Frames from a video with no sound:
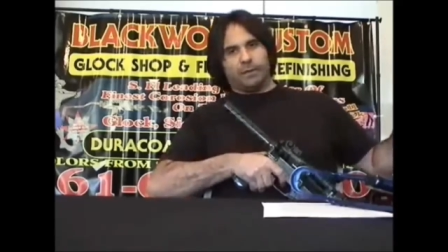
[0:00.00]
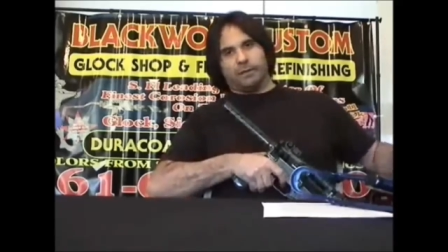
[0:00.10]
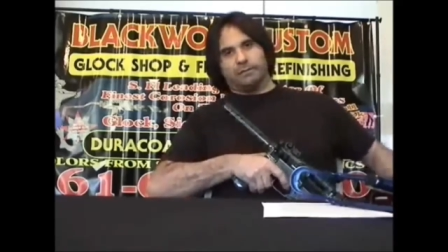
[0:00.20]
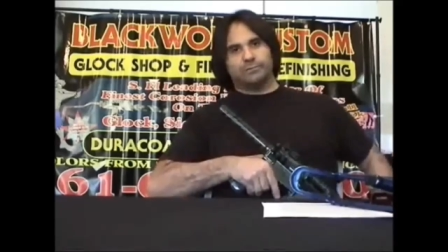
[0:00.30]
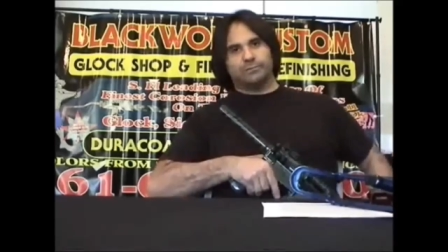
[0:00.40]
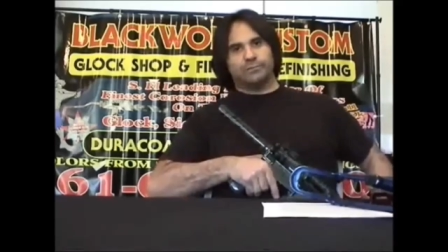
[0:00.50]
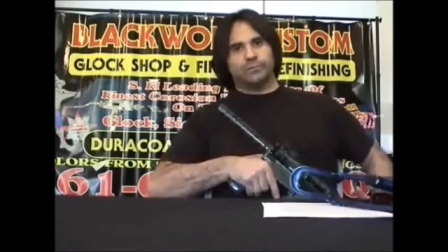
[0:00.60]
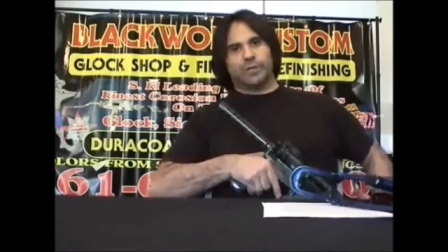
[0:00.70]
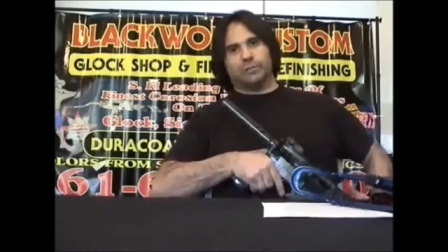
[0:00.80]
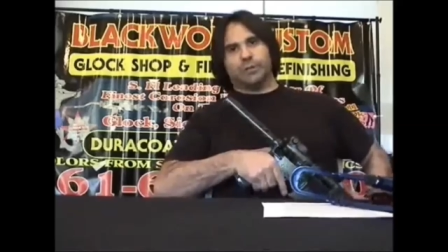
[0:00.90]
you know,
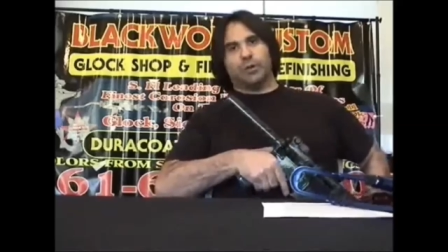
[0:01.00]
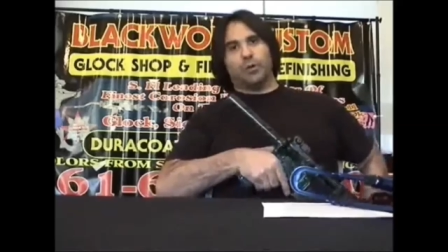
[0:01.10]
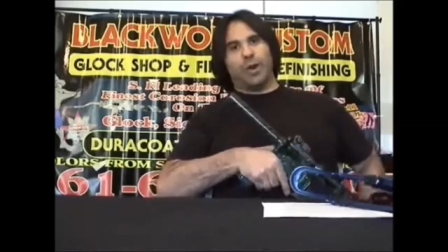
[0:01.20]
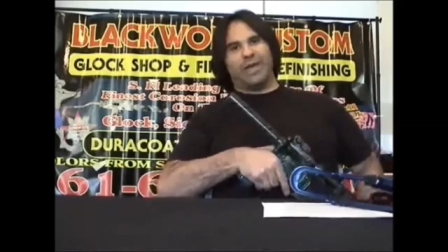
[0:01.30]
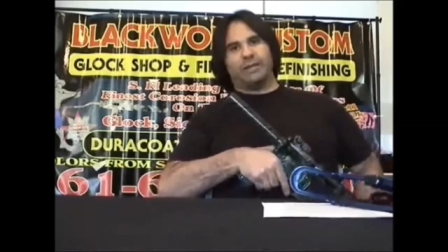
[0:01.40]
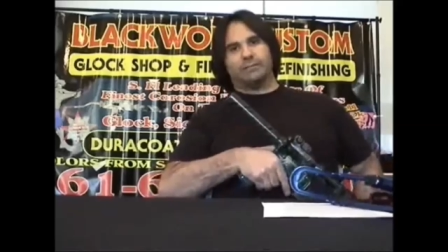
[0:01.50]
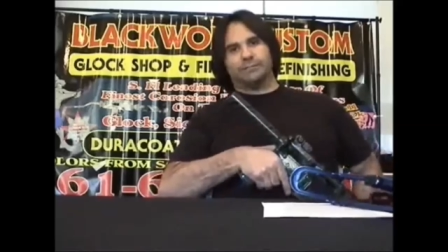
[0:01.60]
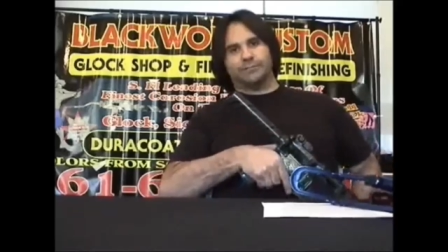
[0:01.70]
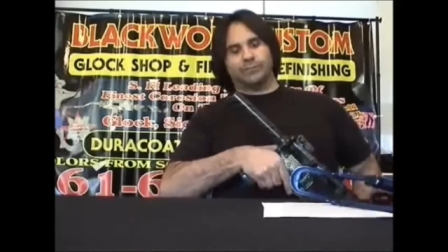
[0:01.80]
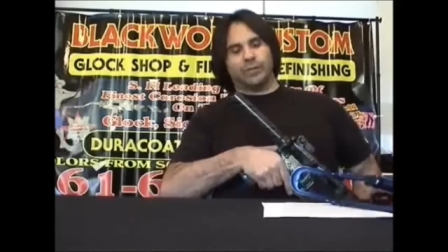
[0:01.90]
tell them to go away.
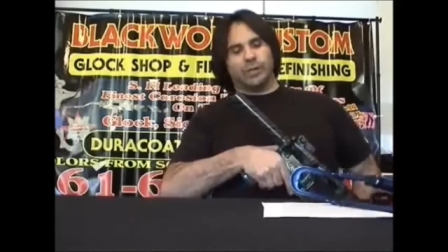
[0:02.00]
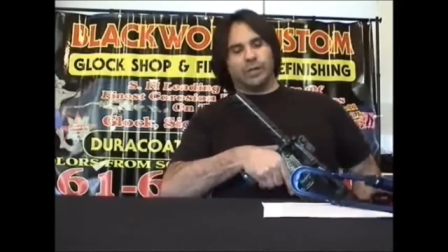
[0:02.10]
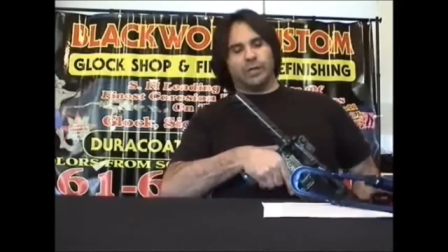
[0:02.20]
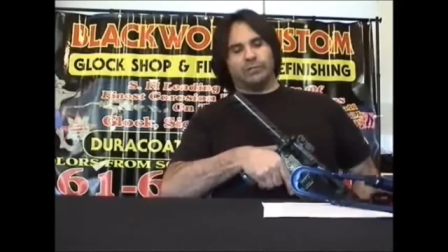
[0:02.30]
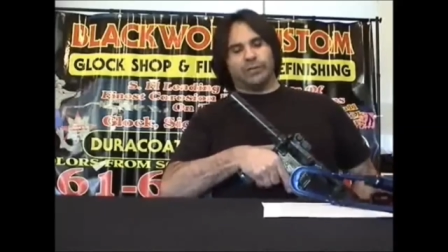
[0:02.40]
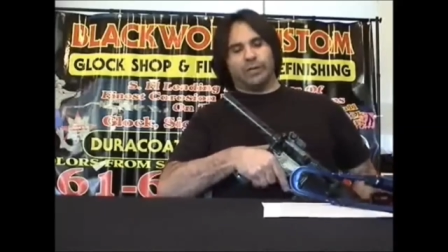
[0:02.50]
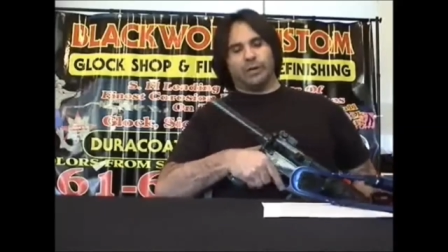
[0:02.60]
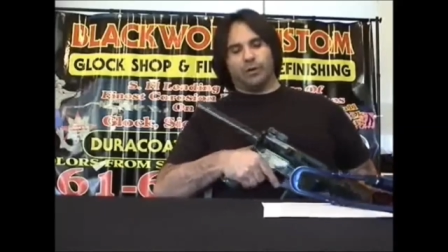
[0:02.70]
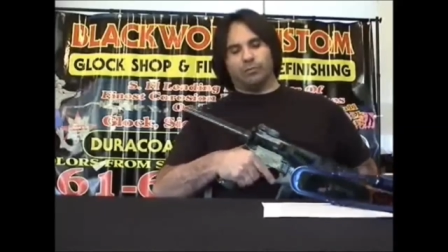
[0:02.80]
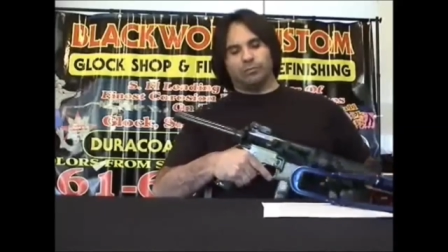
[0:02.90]
And if they
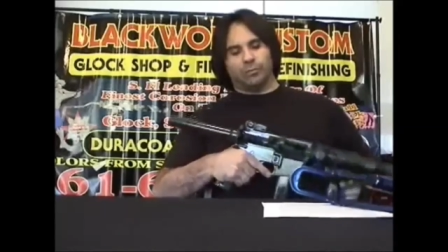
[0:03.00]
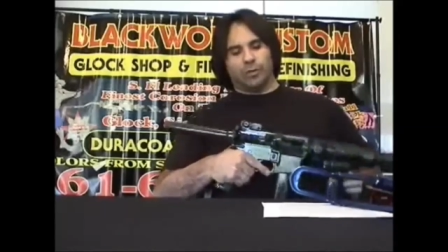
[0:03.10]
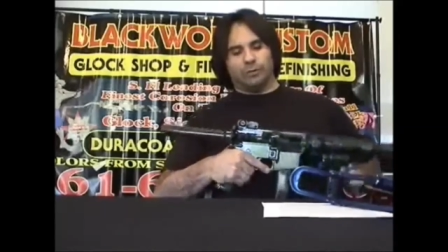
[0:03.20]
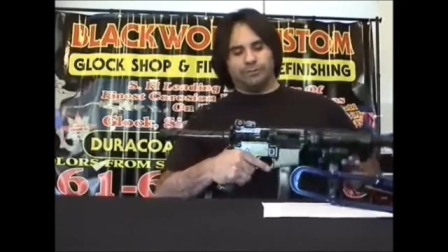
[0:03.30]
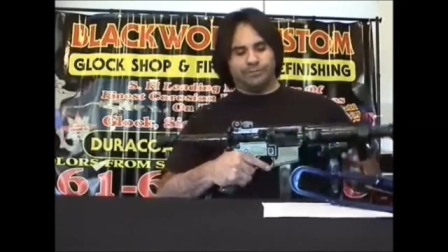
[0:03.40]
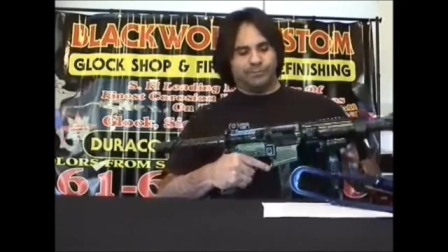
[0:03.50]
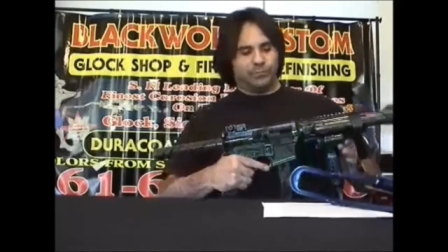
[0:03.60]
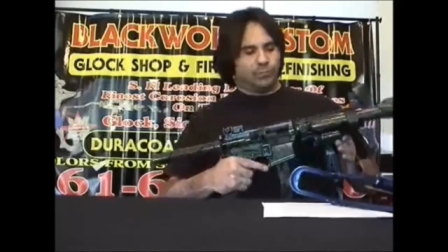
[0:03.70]
don't, well,